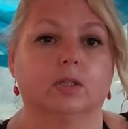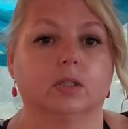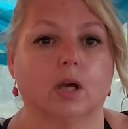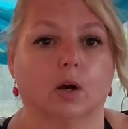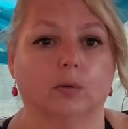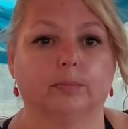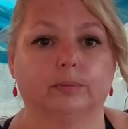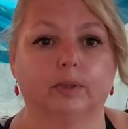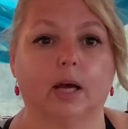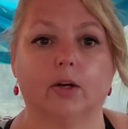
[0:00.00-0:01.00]
so,
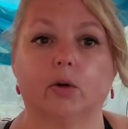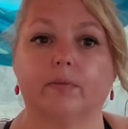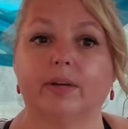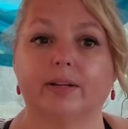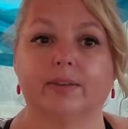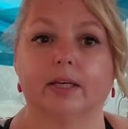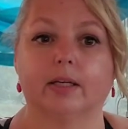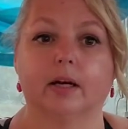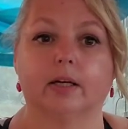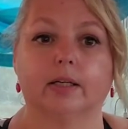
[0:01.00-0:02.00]
I don't know, I've got to
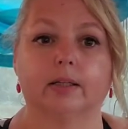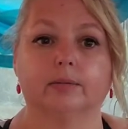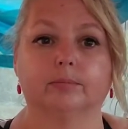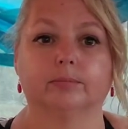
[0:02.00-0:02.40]
think on it.